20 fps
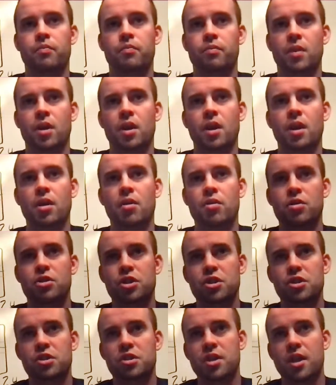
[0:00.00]
you know, it's
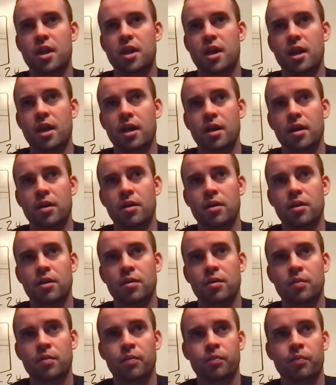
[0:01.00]
just uh,
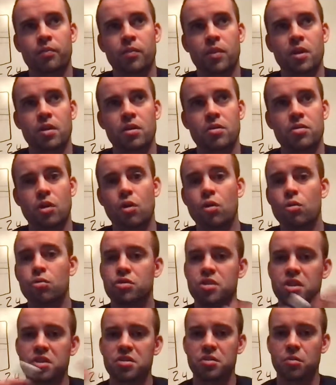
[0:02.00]
it's a whole
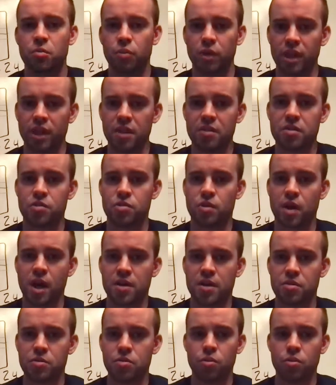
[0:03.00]
system we need to try
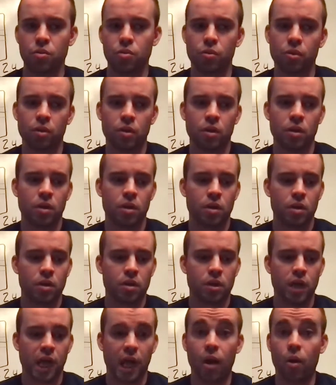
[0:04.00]
to
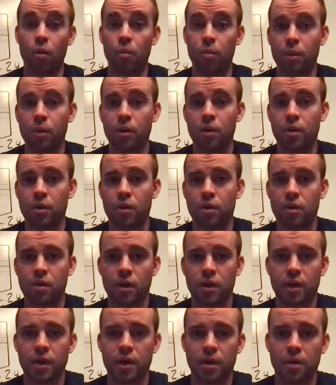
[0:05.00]
help.
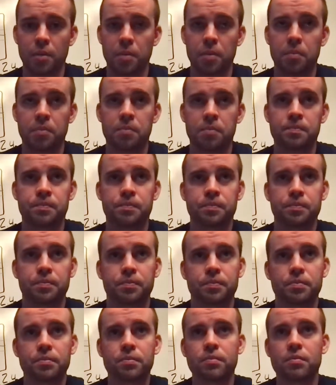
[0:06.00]
Um,
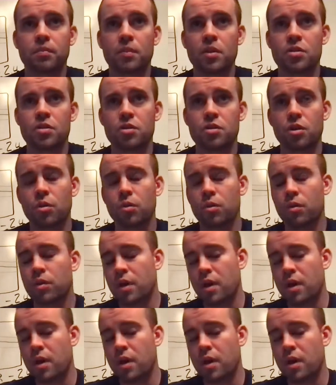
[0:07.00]
so I